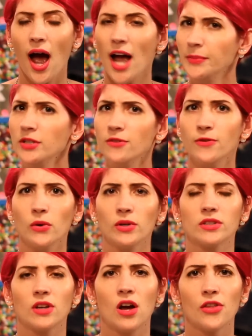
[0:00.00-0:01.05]
I'm going to
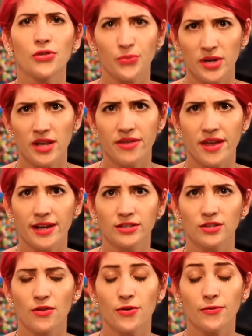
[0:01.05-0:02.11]
focus on three
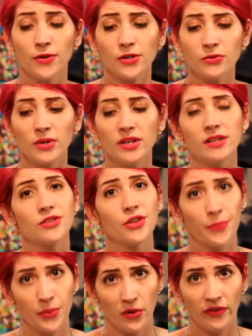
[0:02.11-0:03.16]
things. The first one is
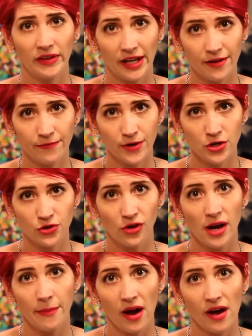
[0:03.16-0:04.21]
the perfect height for your
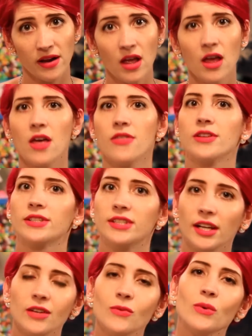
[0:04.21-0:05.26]
tripod. The
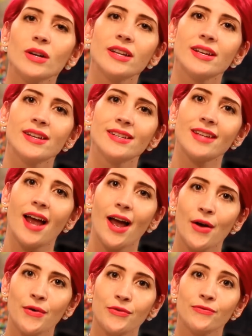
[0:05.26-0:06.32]
second one is
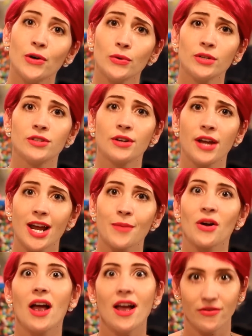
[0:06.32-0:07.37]
how to focus your
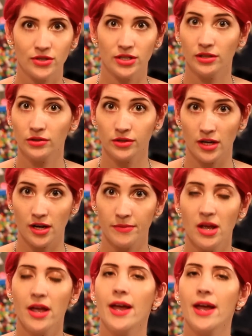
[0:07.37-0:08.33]
camera every single time.